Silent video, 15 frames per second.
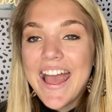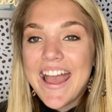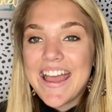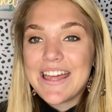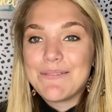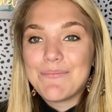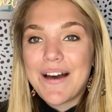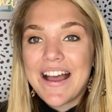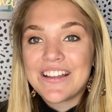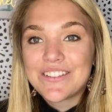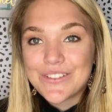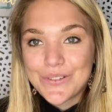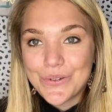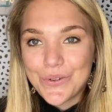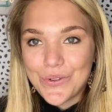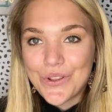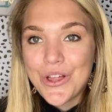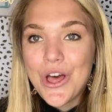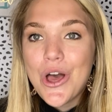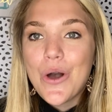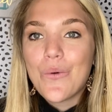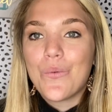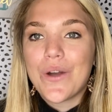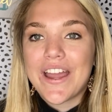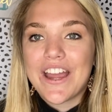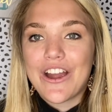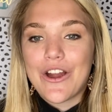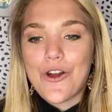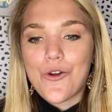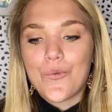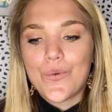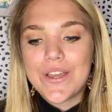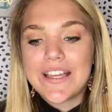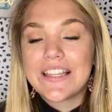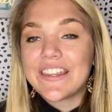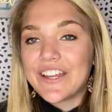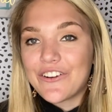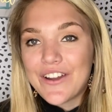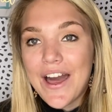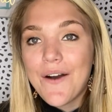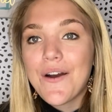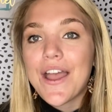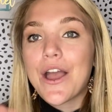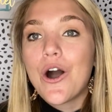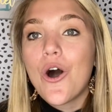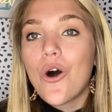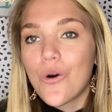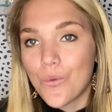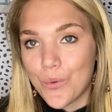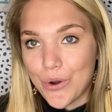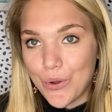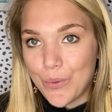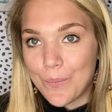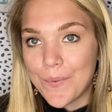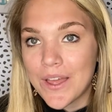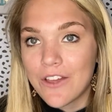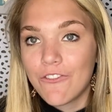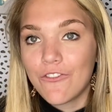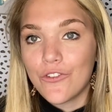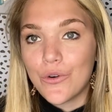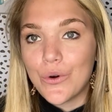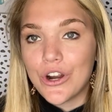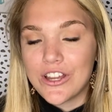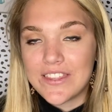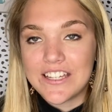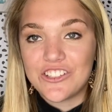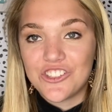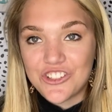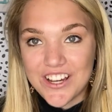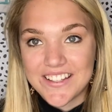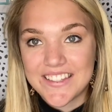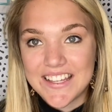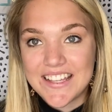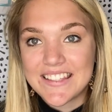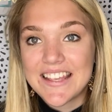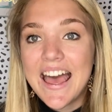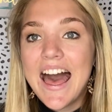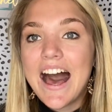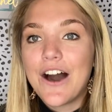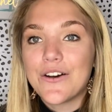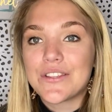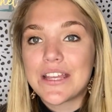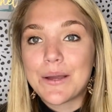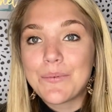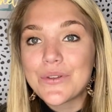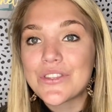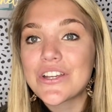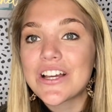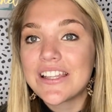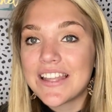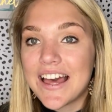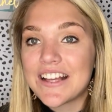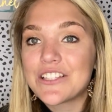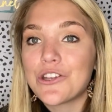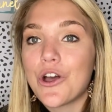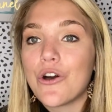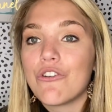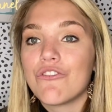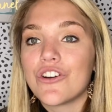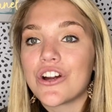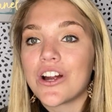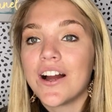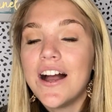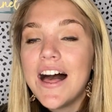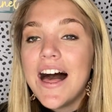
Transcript: in my school where we cleared out a whole room for these dresses. I was able to collect over